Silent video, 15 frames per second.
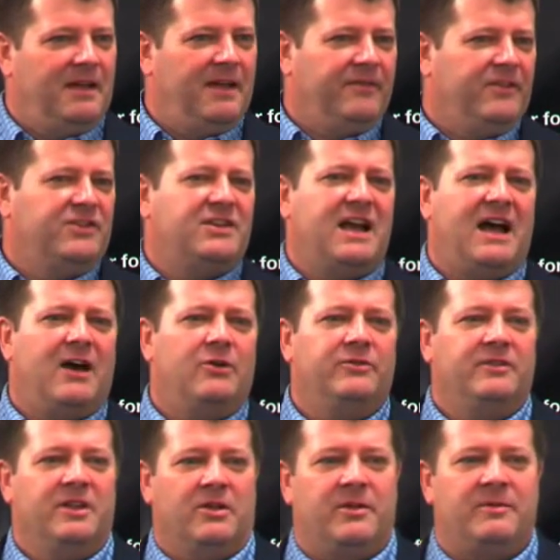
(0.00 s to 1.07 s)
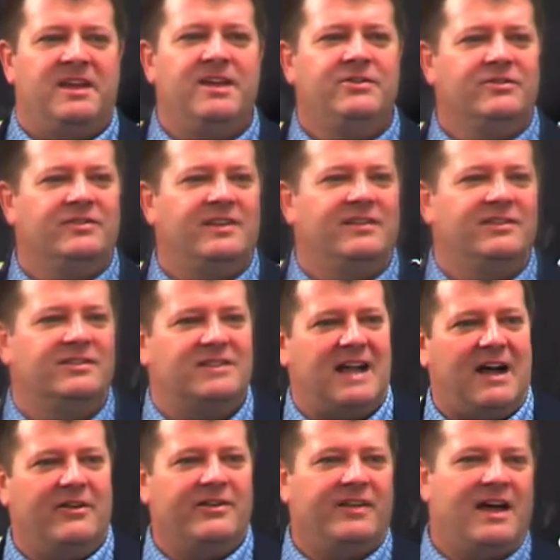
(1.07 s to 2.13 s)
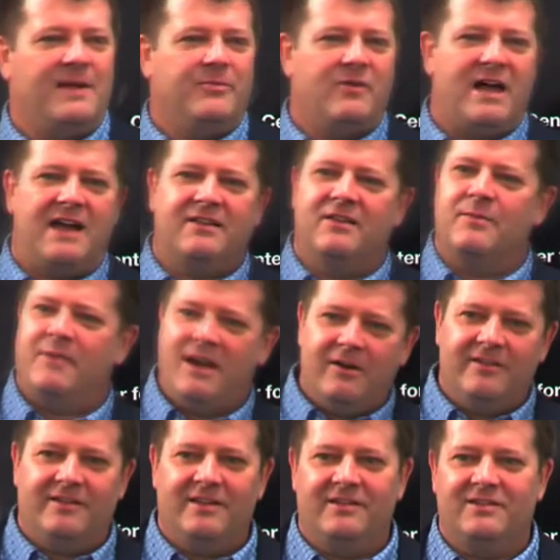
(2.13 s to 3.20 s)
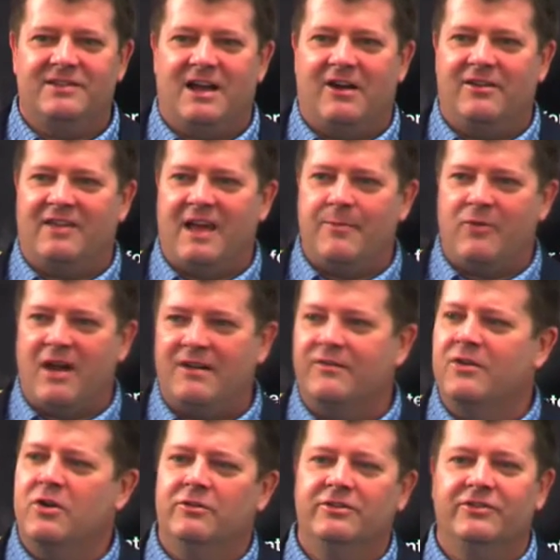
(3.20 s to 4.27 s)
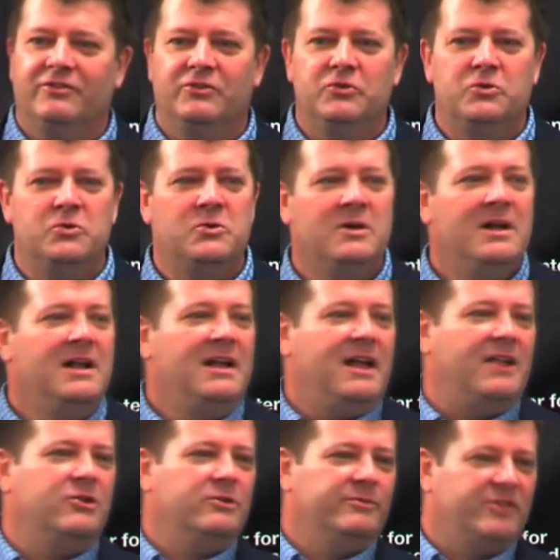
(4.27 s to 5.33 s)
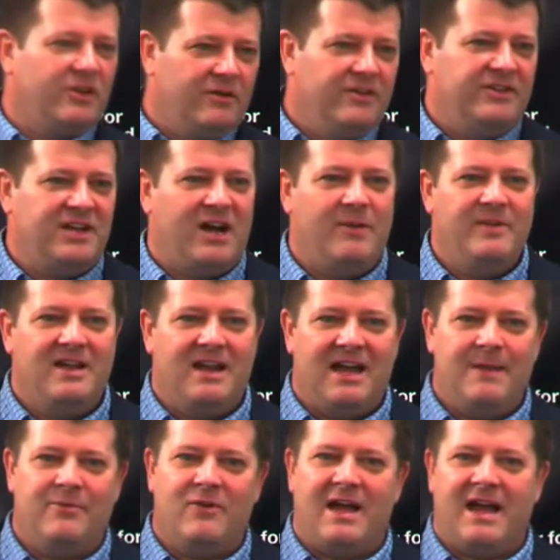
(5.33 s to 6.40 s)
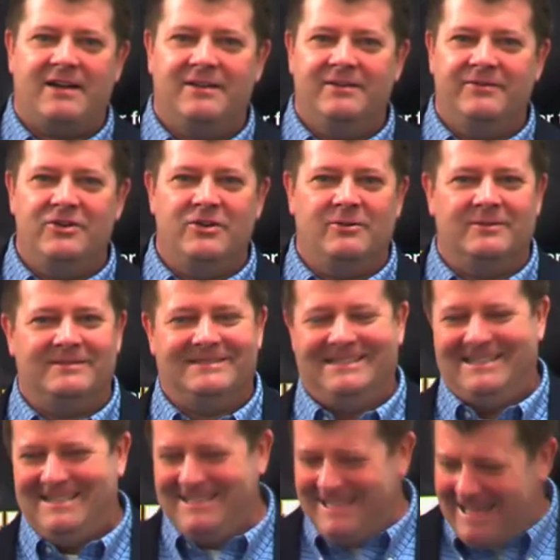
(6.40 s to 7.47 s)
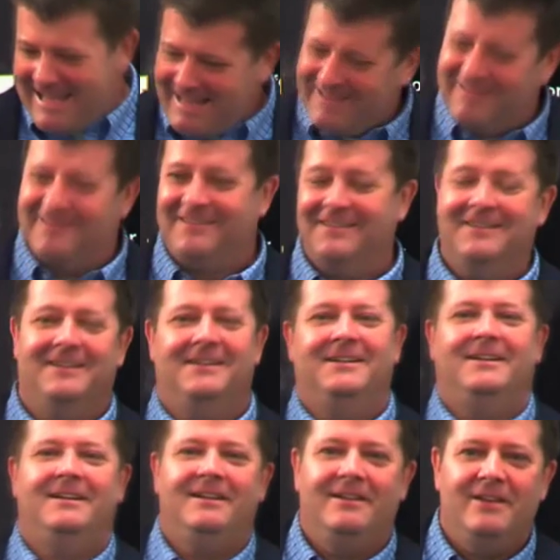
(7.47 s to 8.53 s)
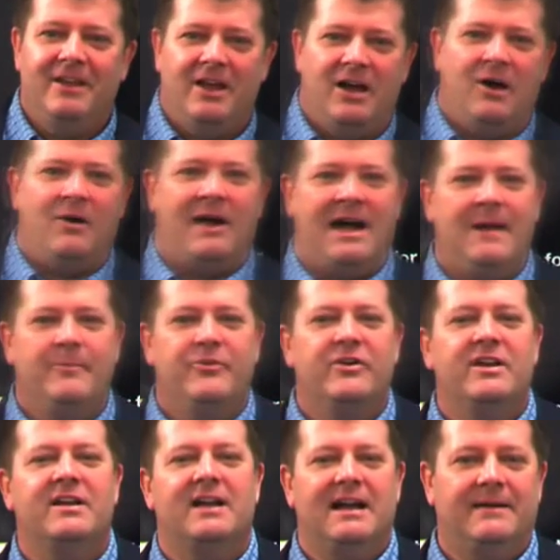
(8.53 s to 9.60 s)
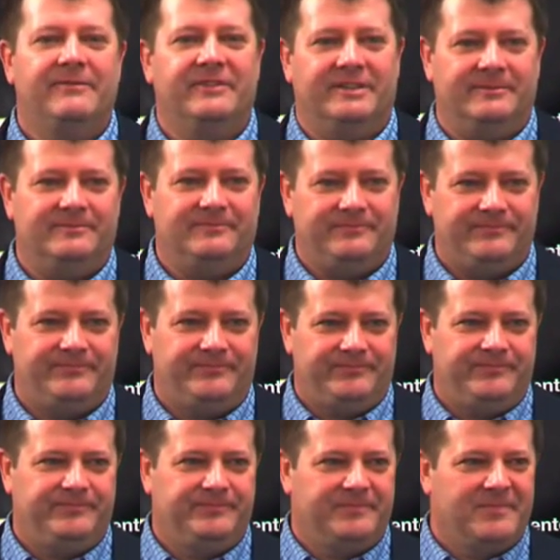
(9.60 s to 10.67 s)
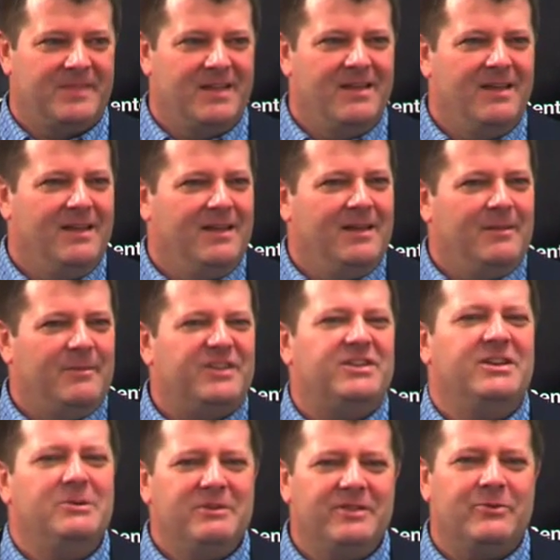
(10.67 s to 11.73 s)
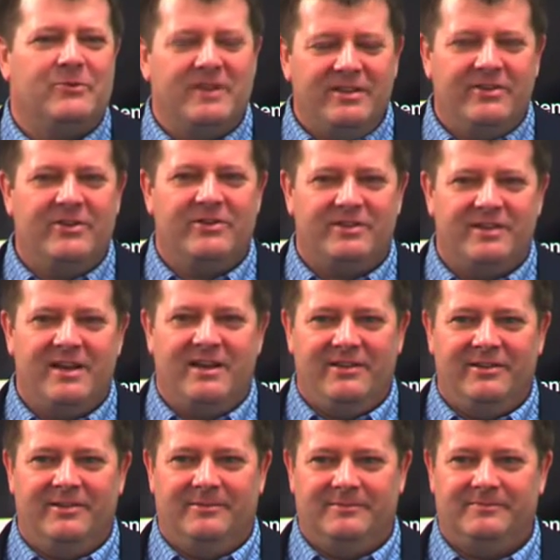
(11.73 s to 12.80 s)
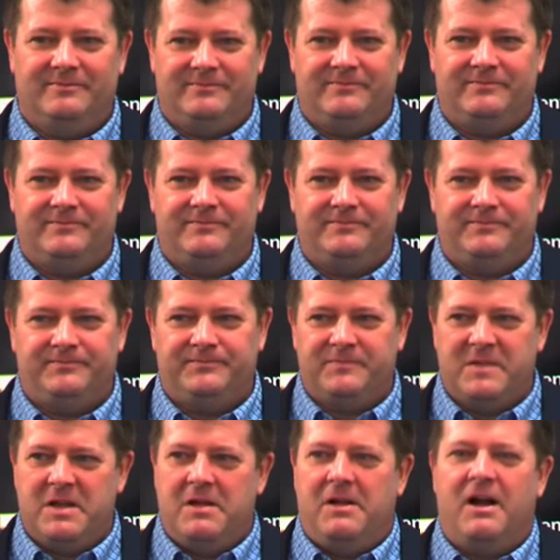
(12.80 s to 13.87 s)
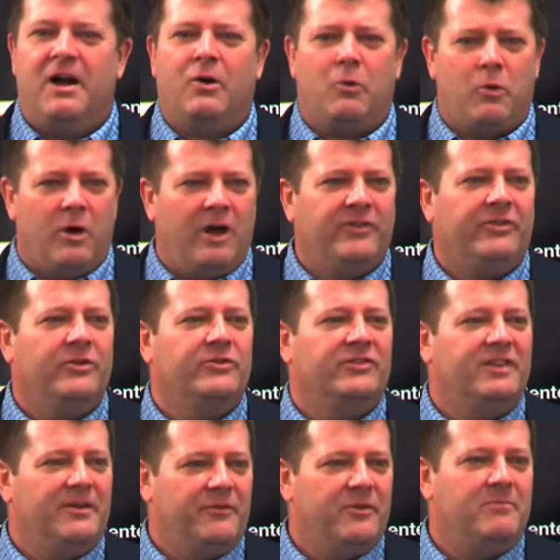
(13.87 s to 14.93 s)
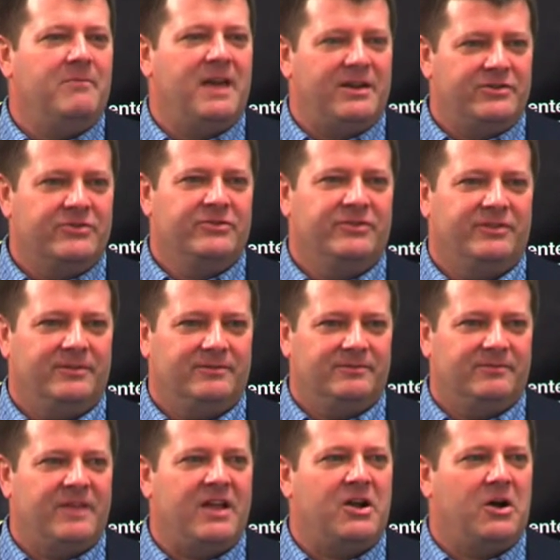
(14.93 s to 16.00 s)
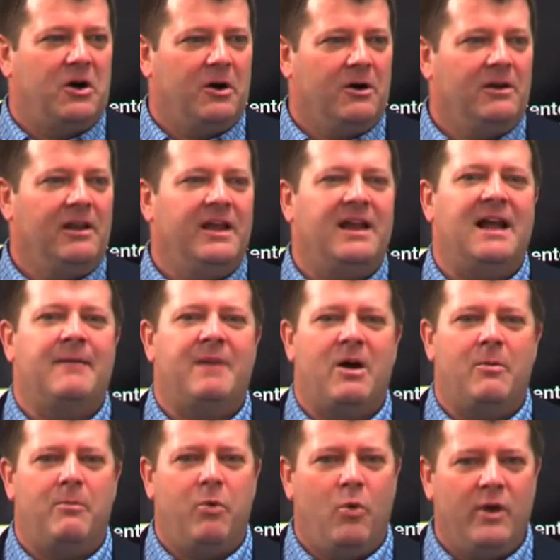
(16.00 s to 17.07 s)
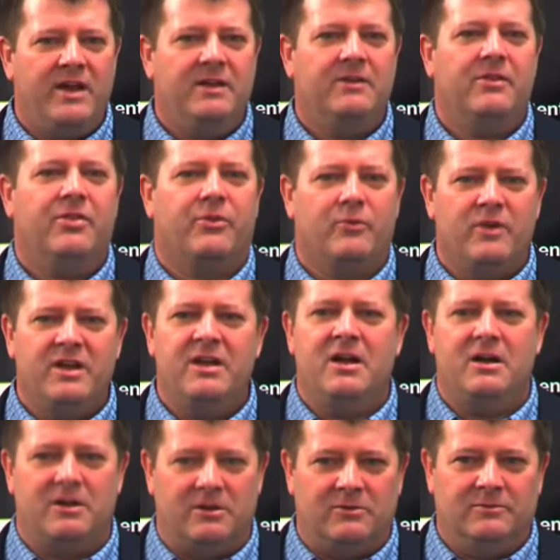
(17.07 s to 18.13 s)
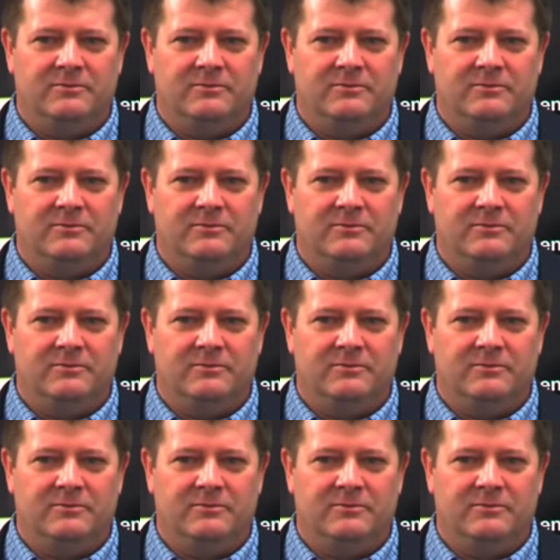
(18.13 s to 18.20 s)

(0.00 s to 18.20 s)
If the child, the teacher says the child is hyperactive, the parent says the child is hyperactive, you go into school and you observe the child being hyperactive, you're, yes, I'm pretty confident. But you know what the research says? Across those different measures, they correlate about 0.30.